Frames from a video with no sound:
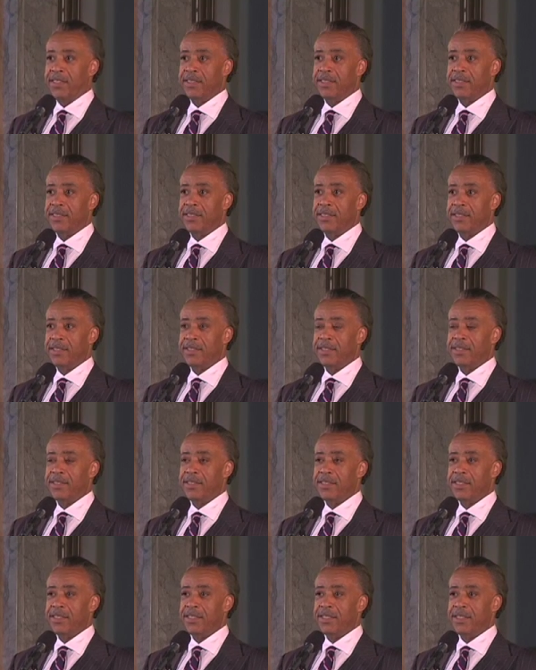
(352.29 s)

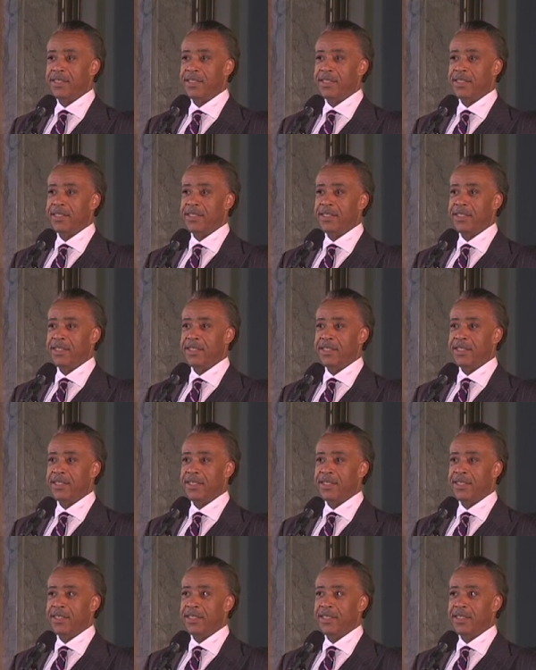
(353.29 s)

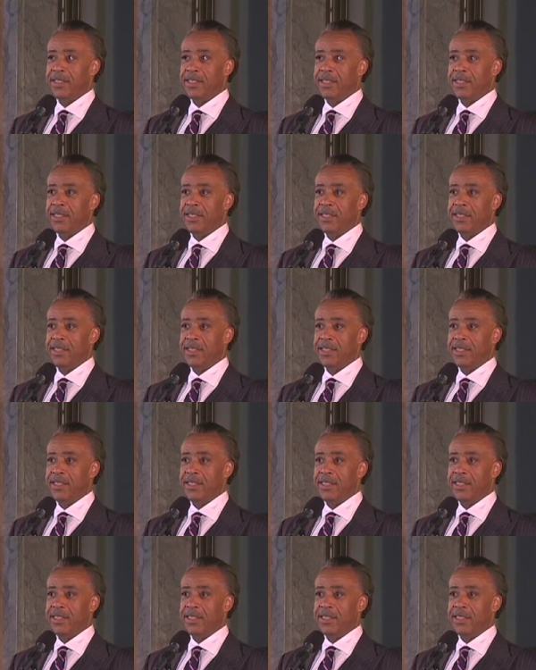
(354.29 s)

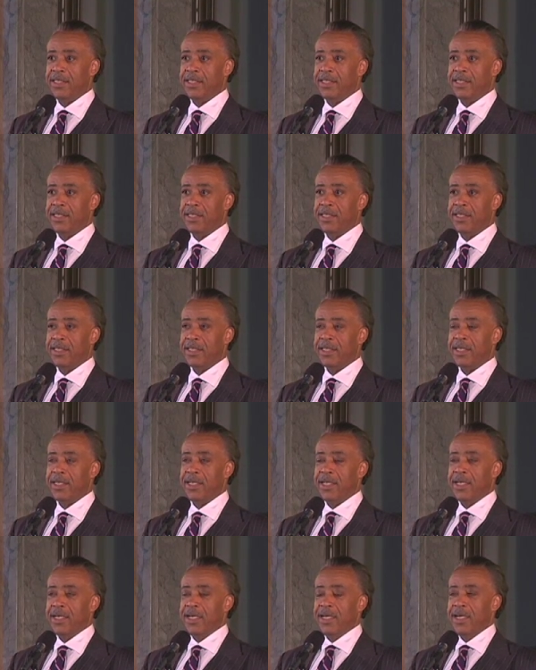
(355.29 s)

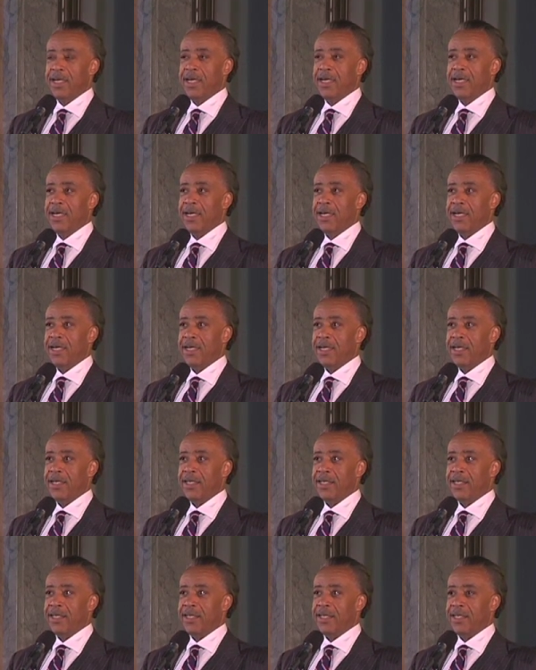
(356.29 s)

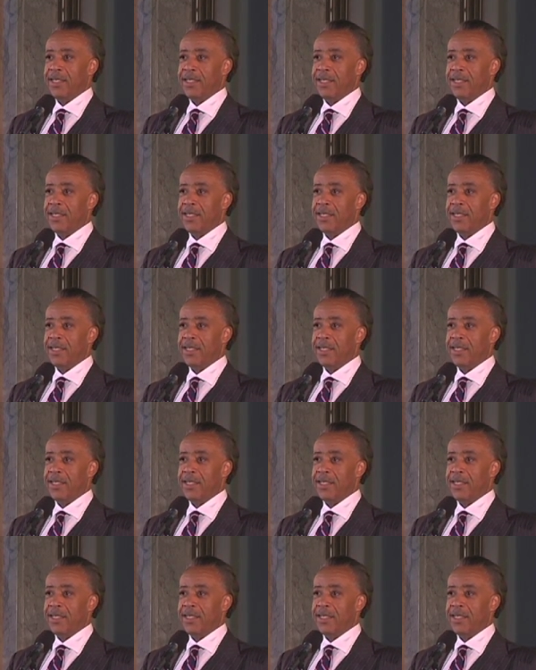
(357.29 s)
(no one is talking)